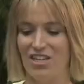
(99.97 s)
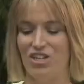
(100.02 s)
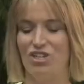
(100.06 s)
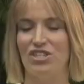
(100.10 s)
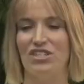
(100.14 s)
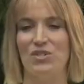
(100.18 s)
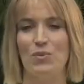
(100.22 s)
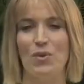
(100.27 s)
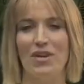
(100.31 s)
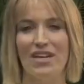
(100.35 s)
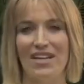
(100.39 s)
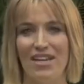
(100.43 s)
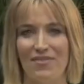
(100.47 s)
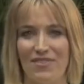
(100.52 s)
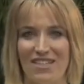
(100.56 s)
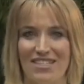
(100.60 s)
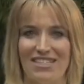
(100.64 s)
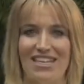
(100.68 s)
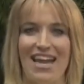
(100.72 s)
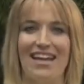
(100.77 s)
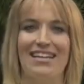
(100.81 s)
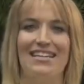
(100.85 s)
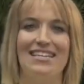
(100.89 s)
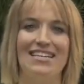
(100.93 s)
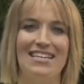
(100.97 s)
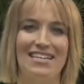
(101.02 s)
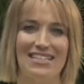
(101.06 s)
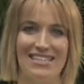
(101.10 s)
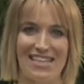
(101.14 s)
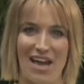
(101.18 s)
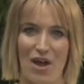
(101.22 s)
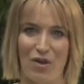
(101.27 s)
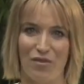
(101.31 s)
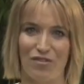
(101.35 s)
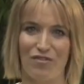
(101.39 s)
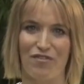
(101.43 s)
you just want to get the technique
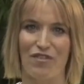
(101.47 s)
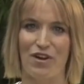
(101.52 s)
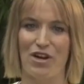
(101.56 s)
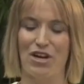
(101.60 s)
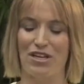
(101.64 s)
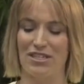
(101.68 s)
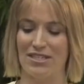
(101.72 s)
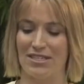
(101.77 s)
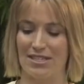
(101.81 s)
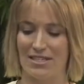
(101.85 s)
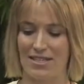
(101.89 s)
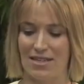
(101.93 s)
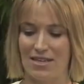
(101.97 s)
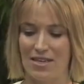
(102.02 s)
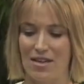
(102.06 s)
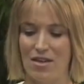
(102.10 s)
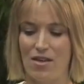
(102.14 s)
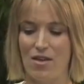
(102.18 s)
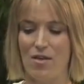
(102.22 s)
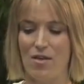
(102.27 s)
down first,